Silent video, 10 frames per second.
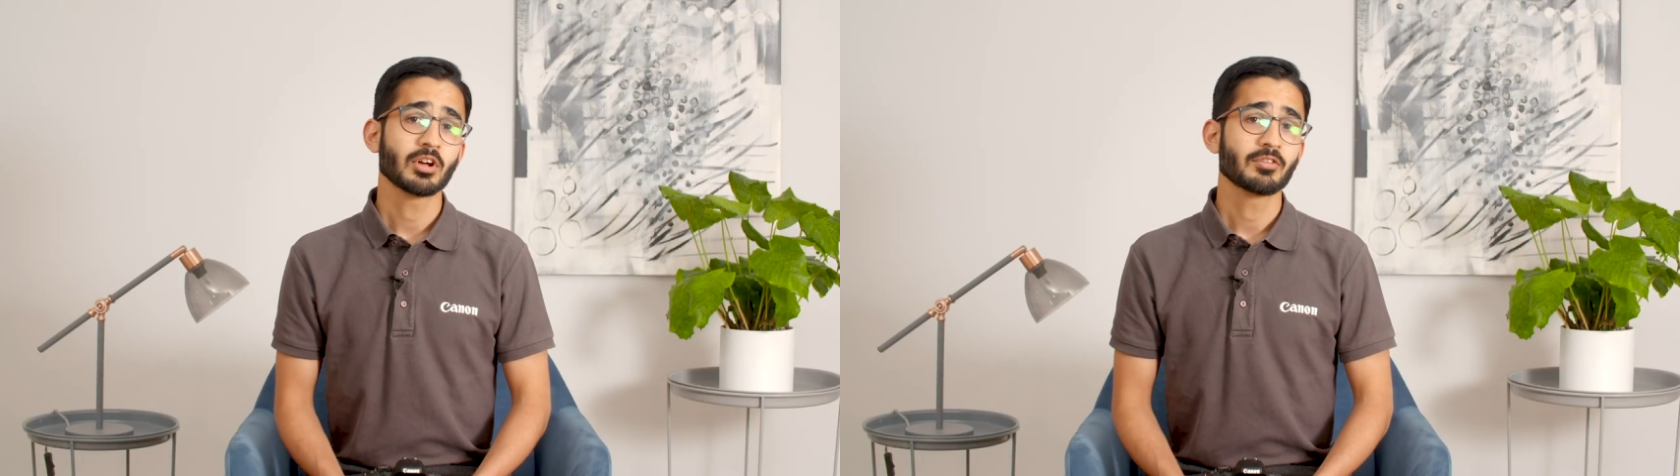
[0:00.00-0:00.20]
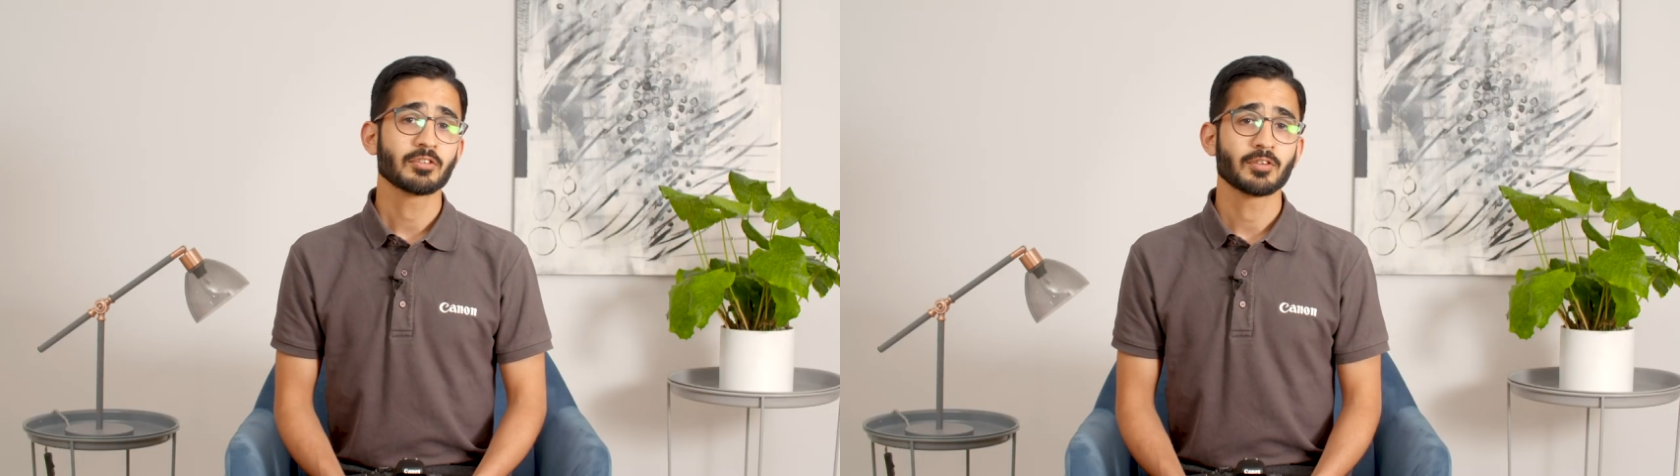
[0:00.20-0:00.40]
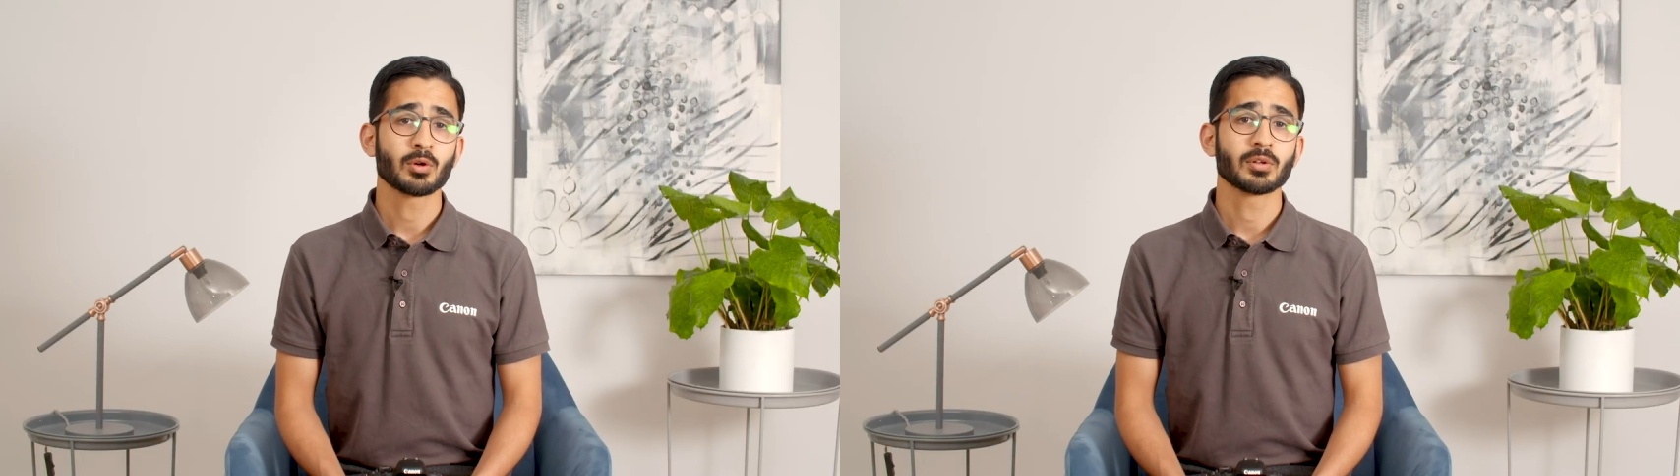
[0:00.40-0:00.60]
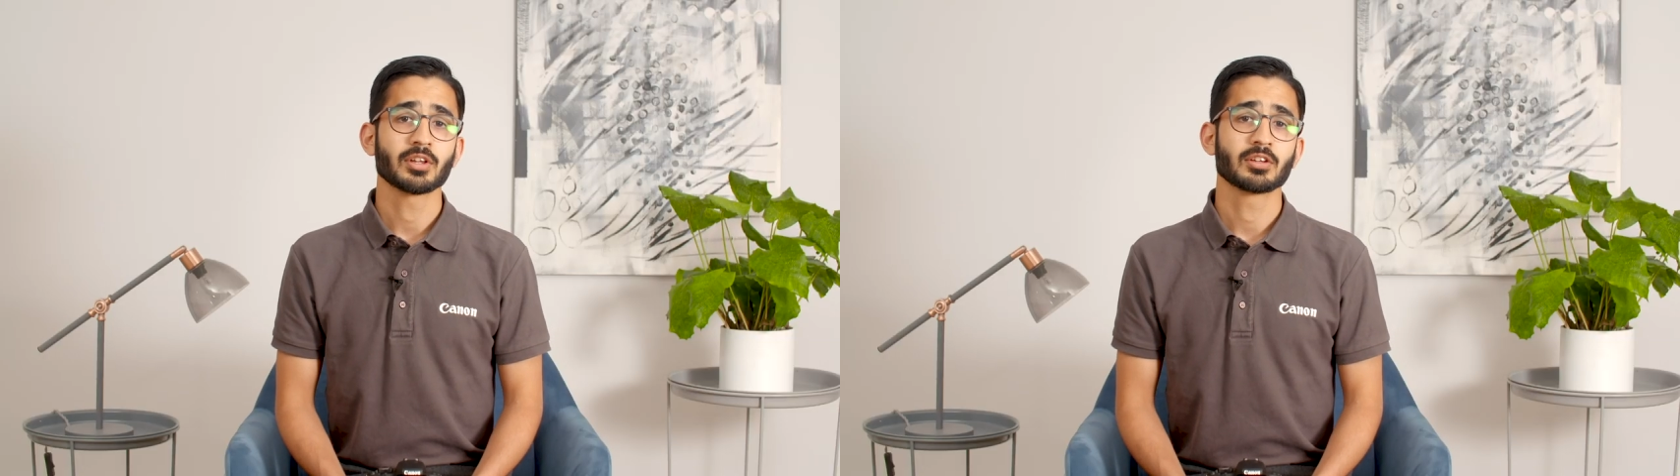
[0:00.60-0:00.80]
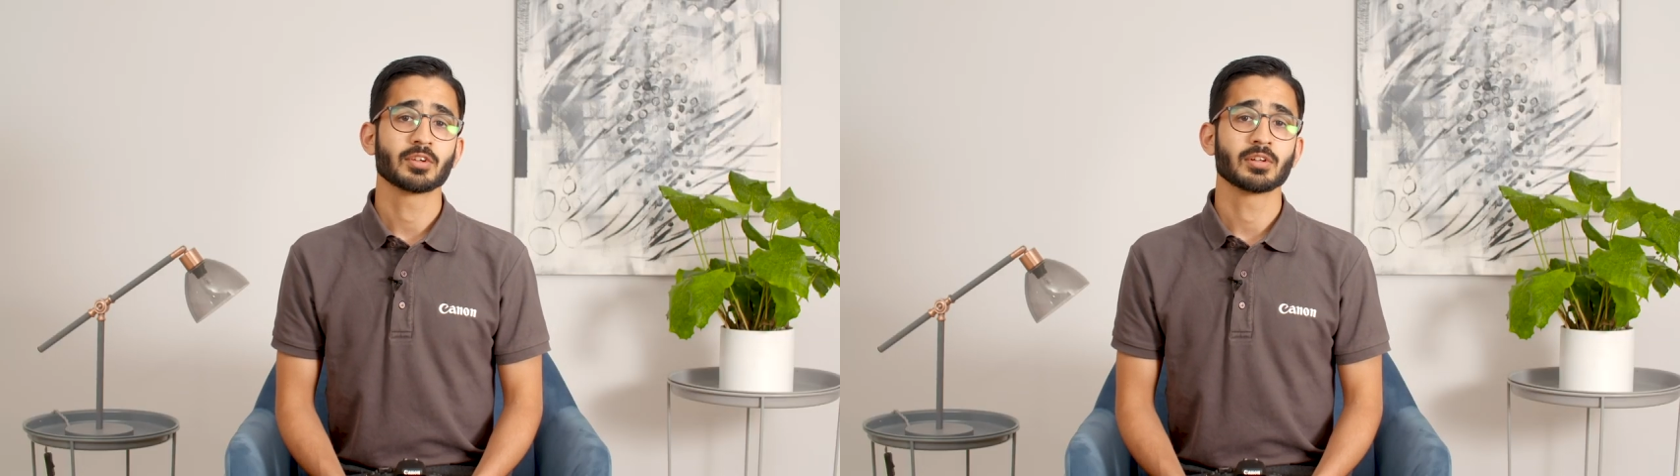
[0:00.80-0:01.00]
over the focal
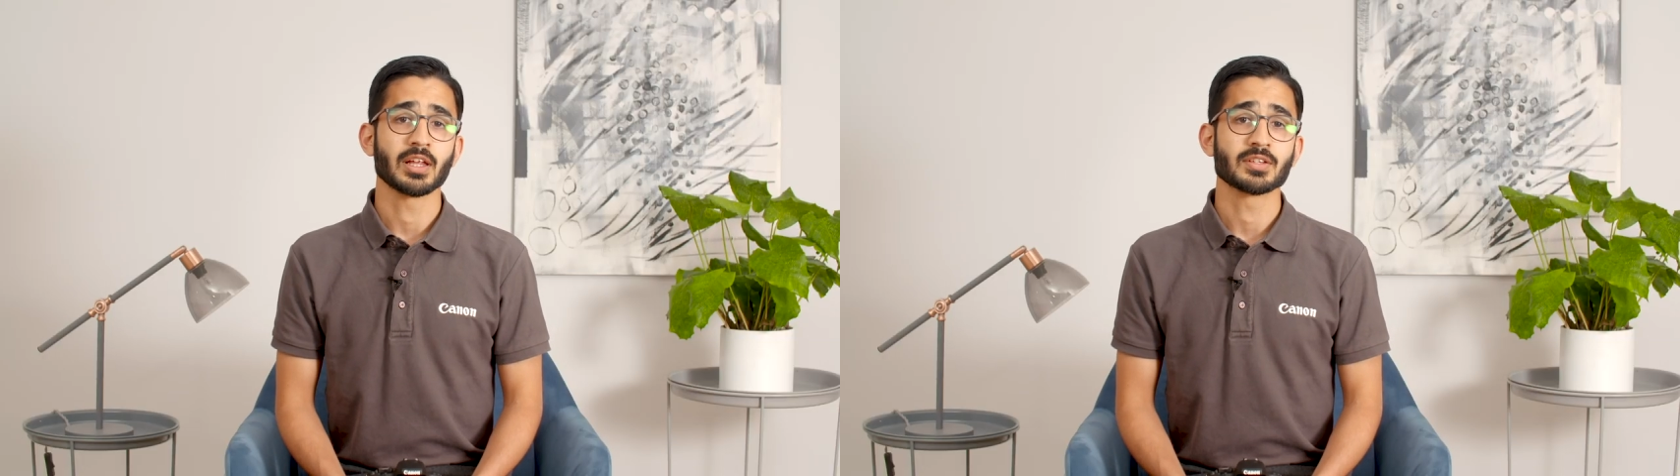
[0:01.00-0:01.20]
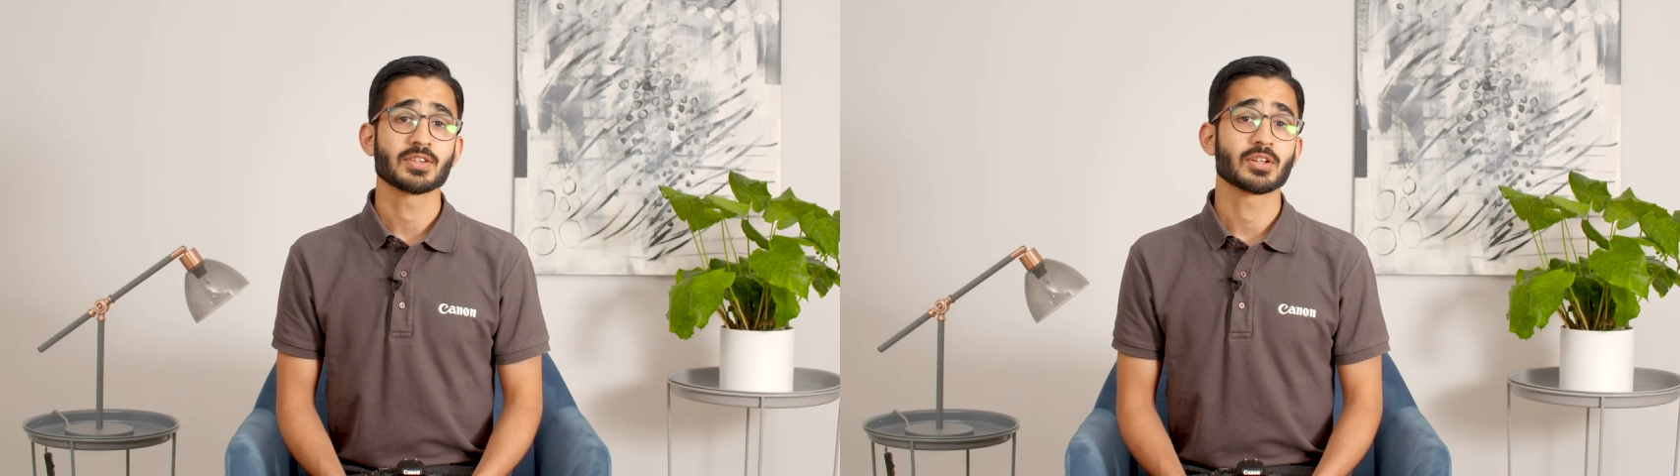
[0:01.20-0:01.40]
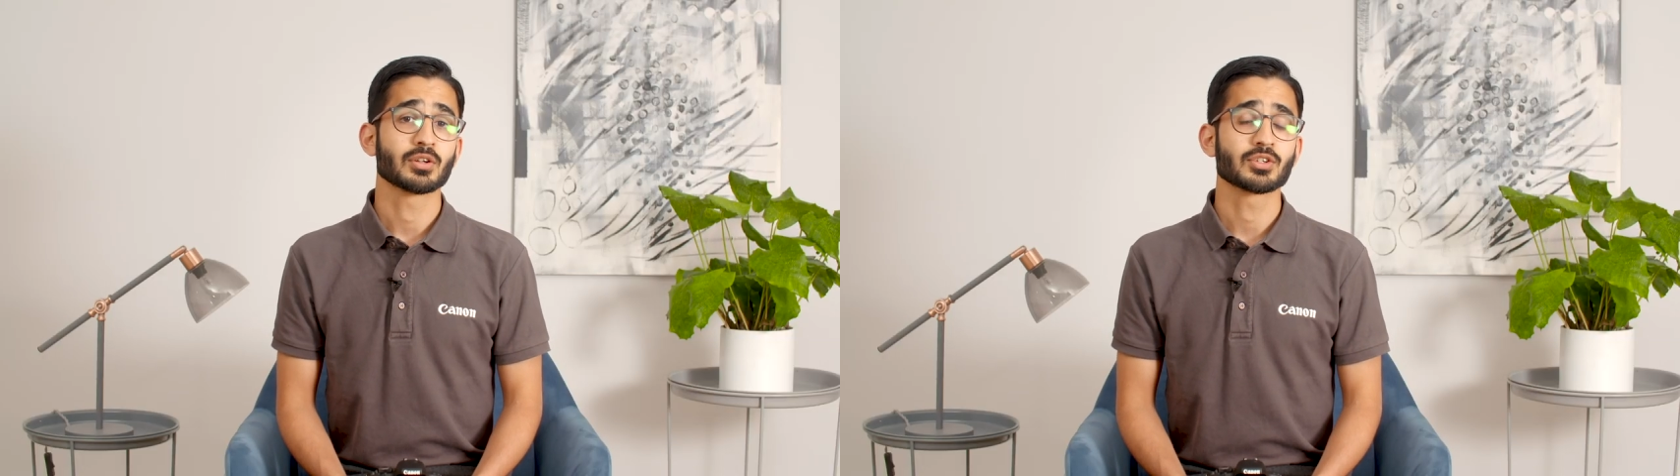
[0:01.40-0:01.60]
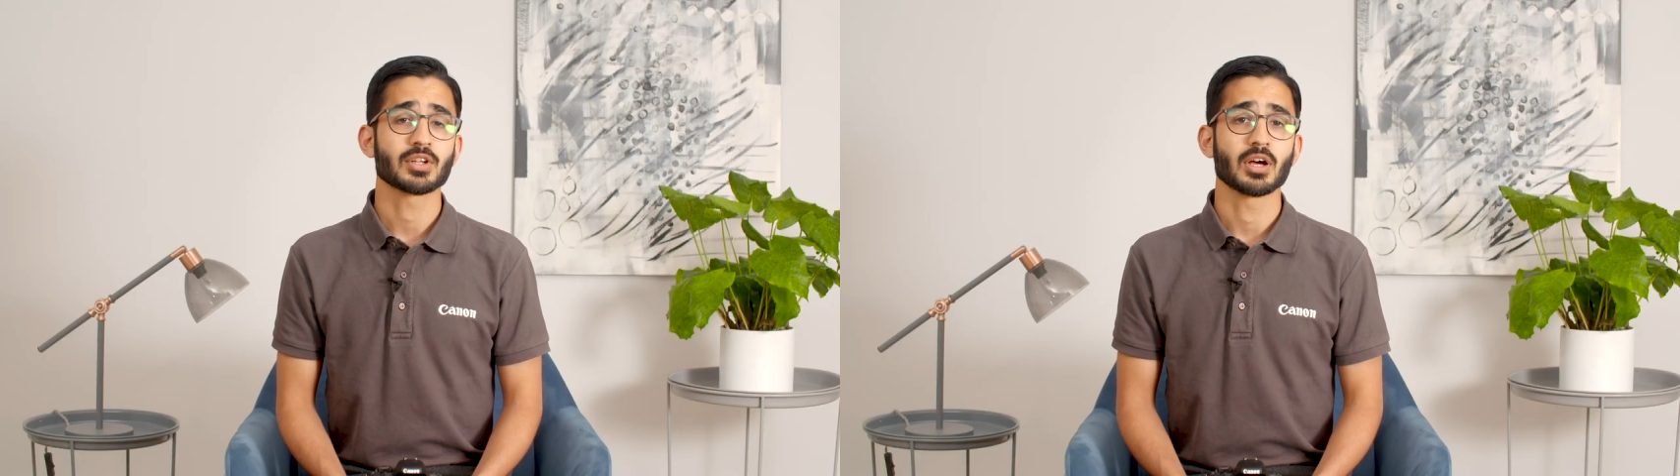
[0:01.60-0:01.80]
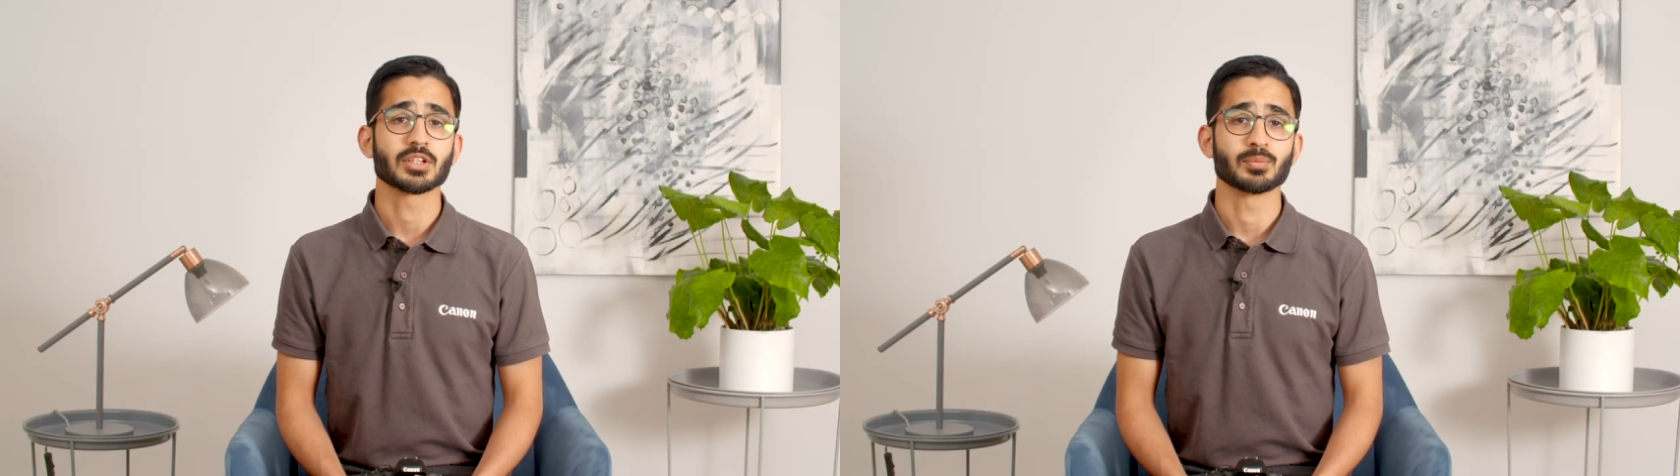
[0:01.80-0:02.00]
length of your lens is a good
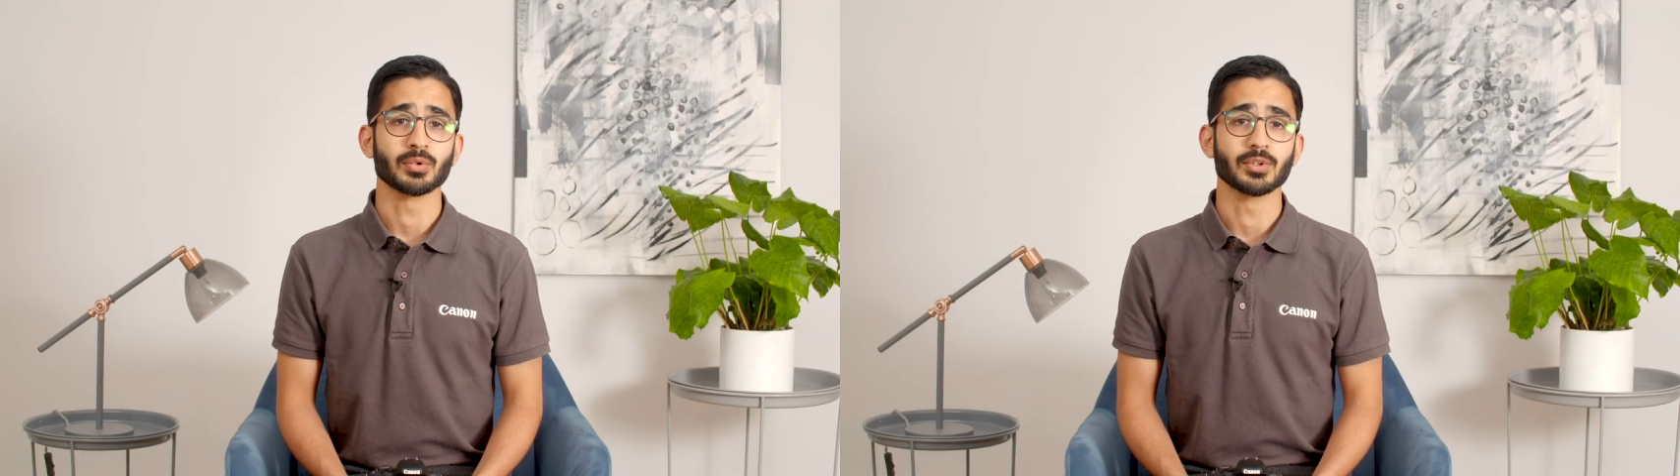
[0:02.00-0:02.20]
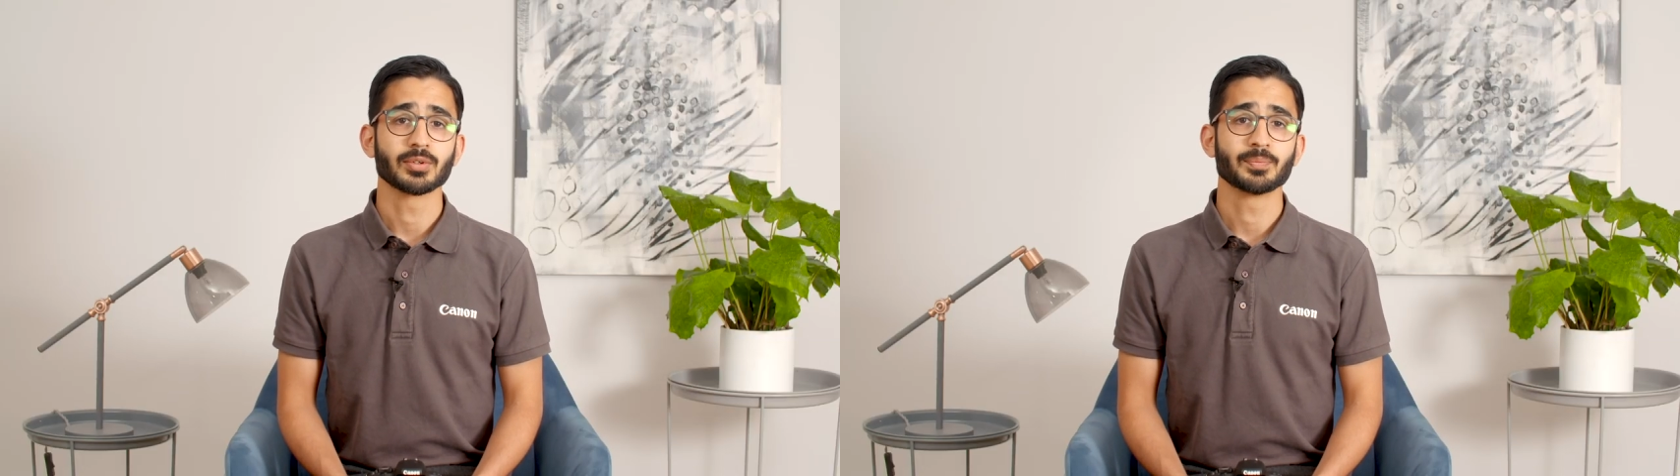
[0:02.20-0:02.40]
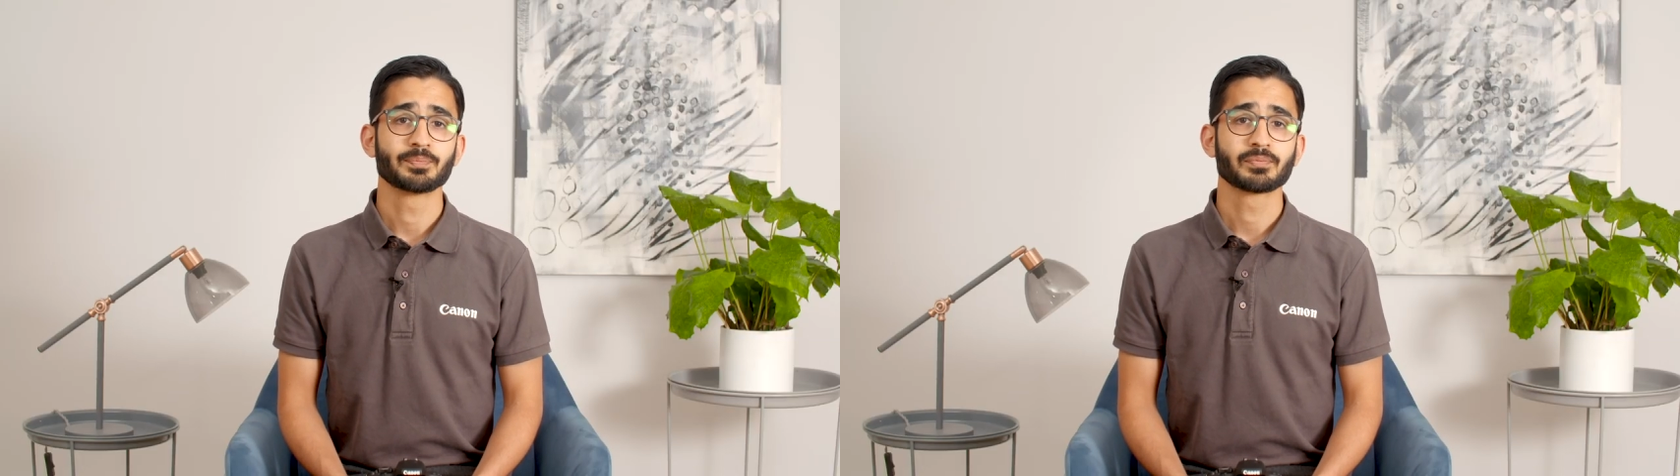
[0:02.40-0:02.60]
starting point.